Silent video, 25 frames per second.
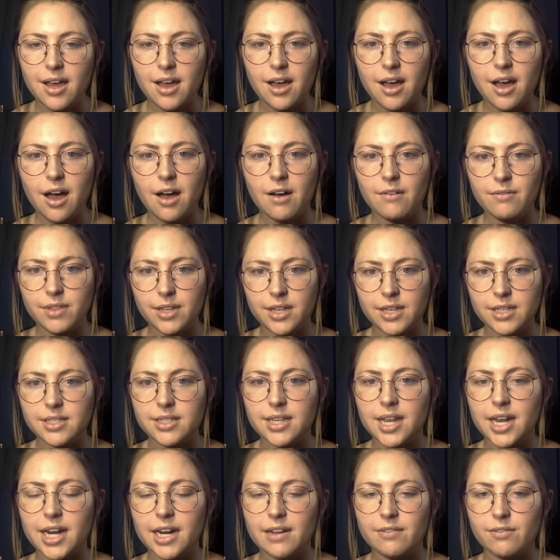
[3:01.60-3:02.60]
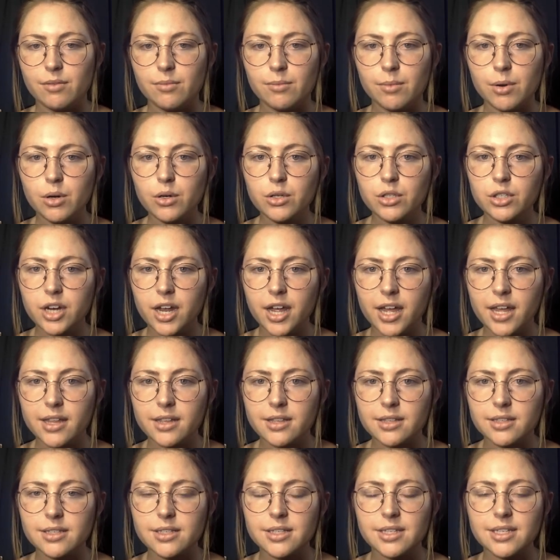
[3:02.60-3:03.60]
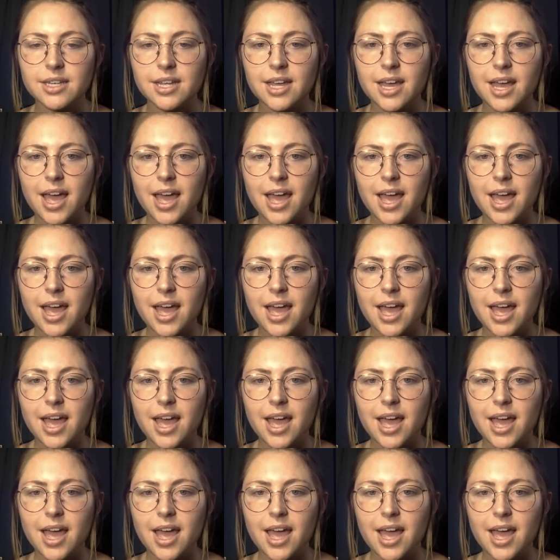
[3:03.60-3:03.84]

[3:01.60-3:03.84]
of these negative emotions,